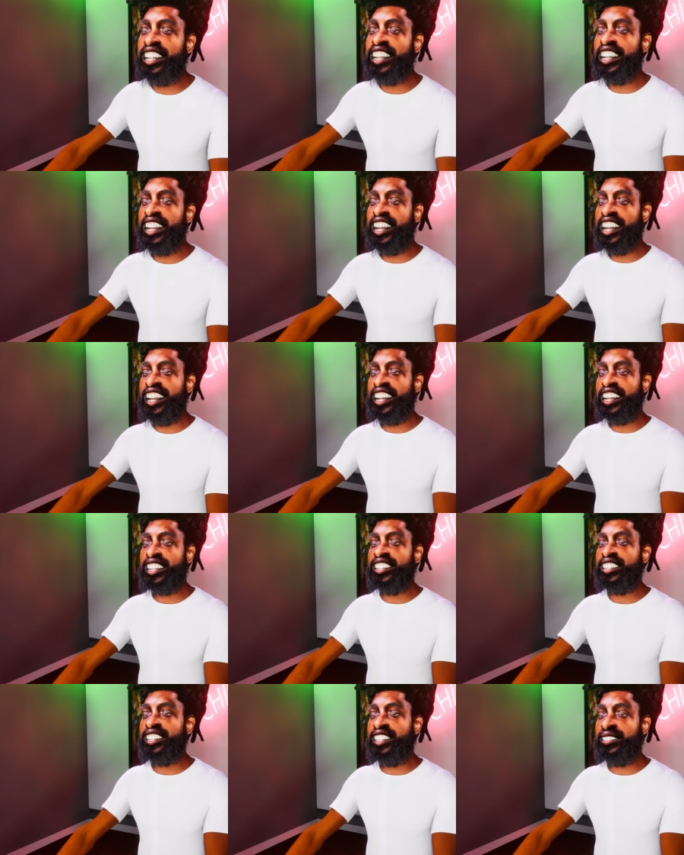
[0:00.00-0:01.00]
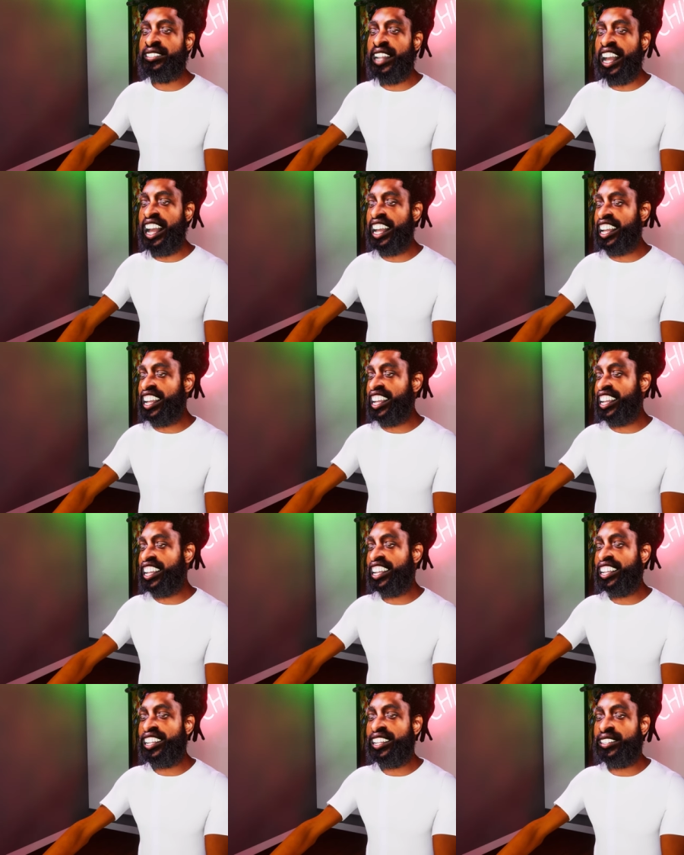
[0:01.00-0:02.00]
and don't nobody
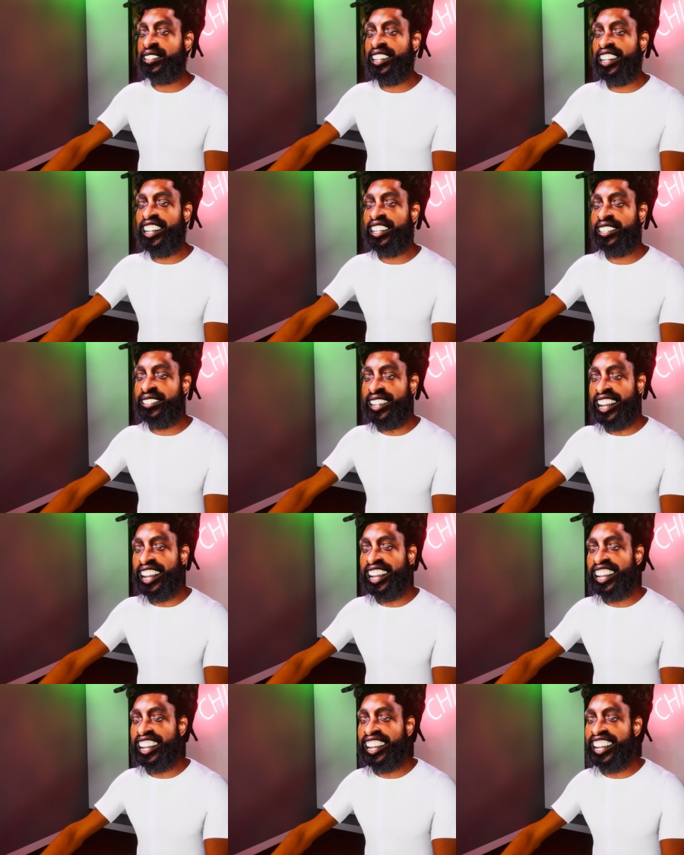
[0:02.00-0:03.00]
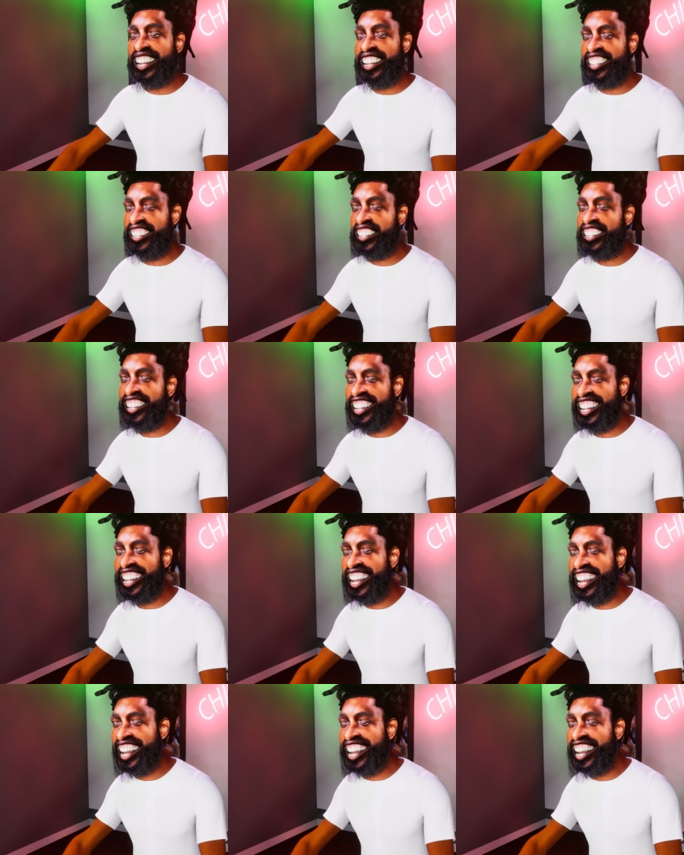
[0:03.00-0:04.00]
know where you at. You know what I'm
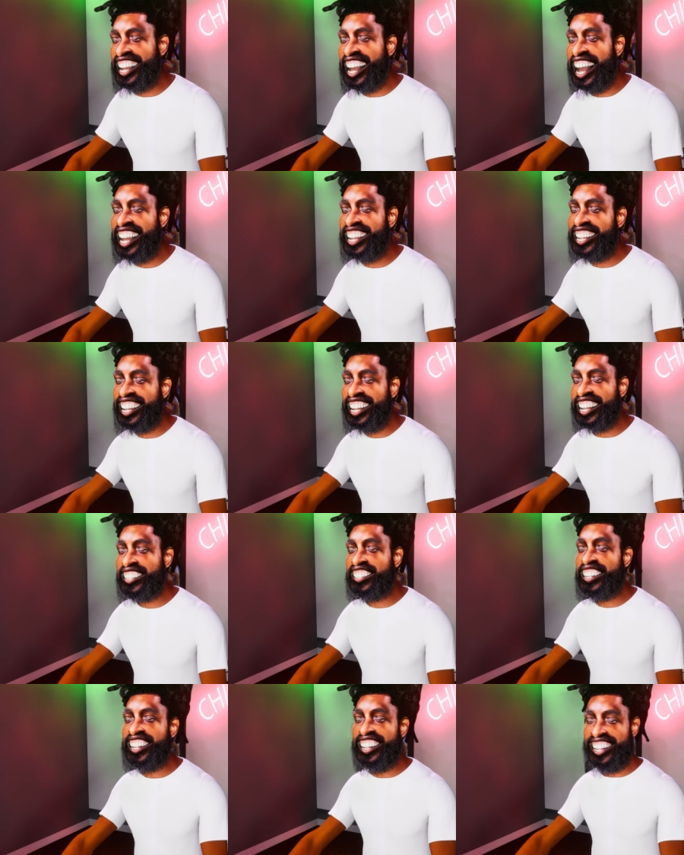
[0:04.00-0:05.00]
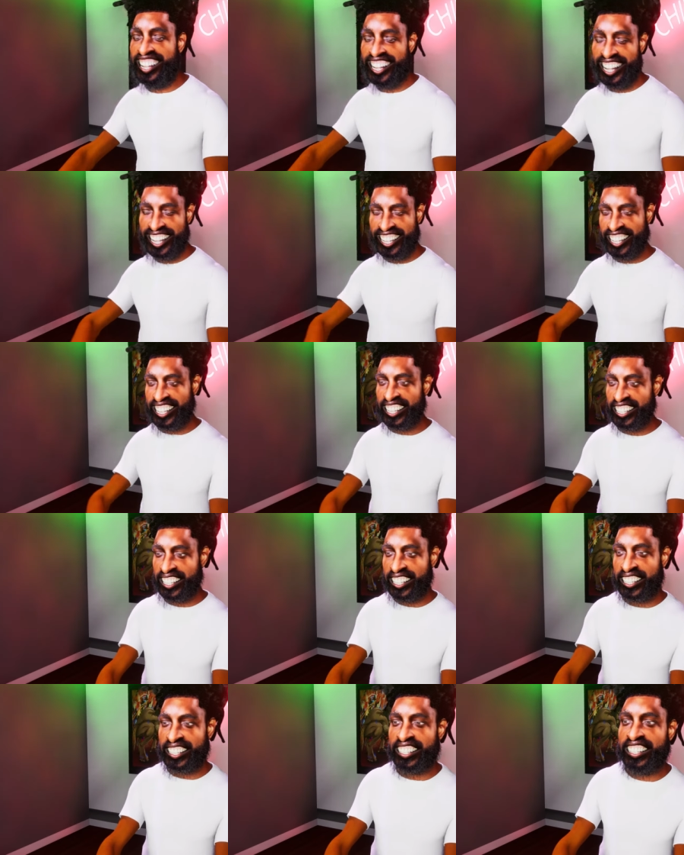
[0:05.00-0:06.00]
saying? Like, to even assist
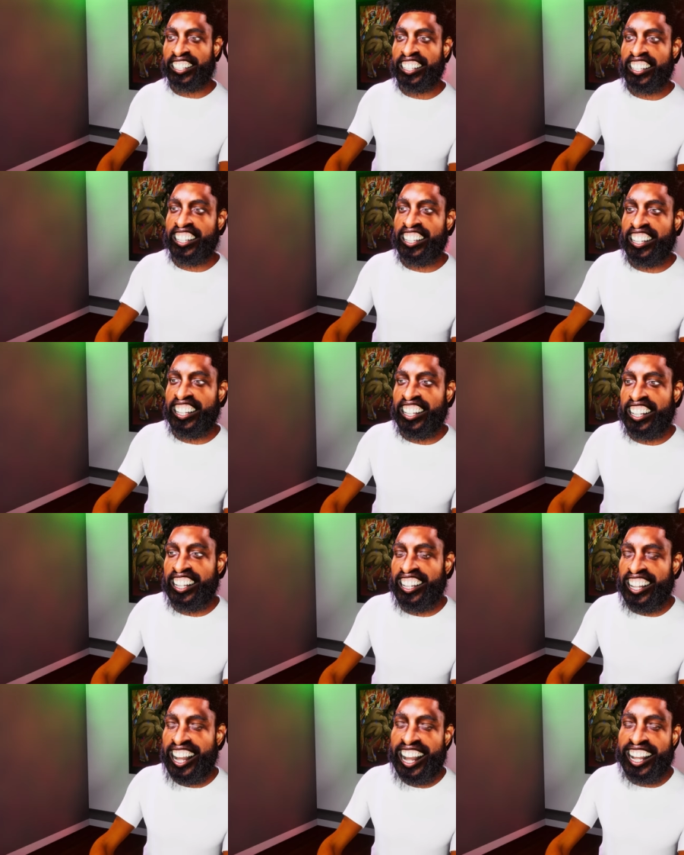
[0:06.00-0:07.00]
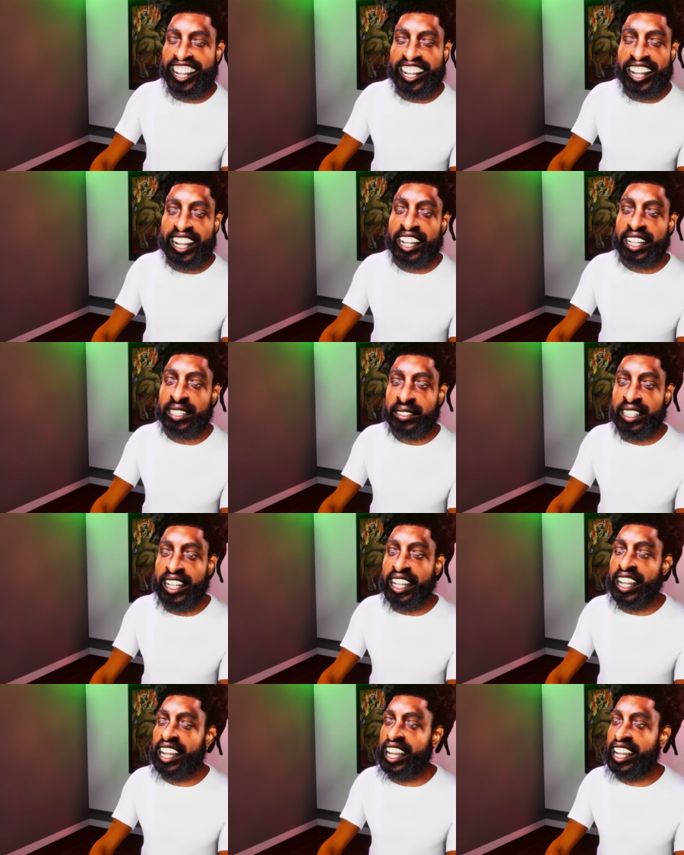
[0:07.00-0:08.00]
you. Like, nah, bro,
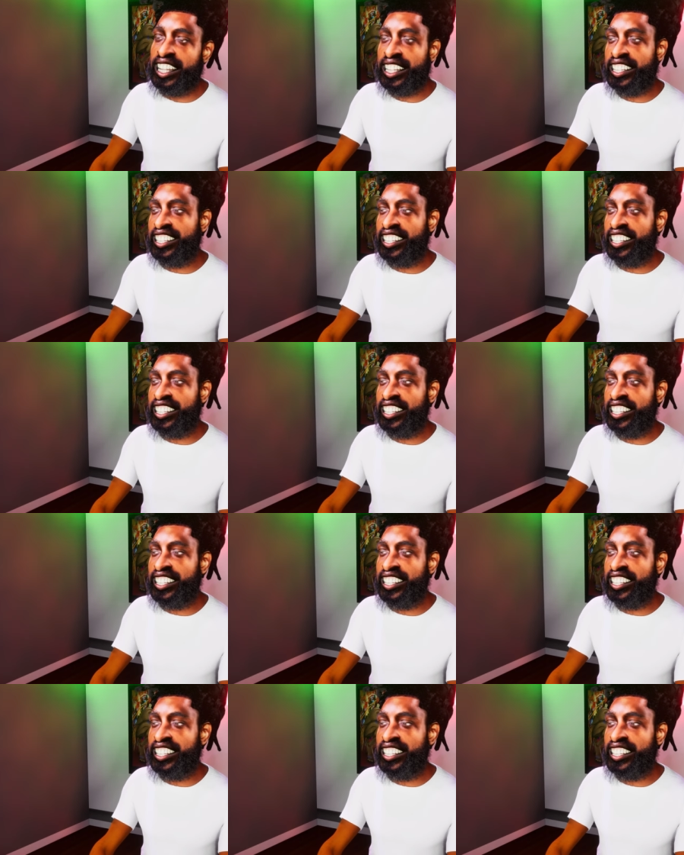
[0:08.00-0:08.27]
I gotta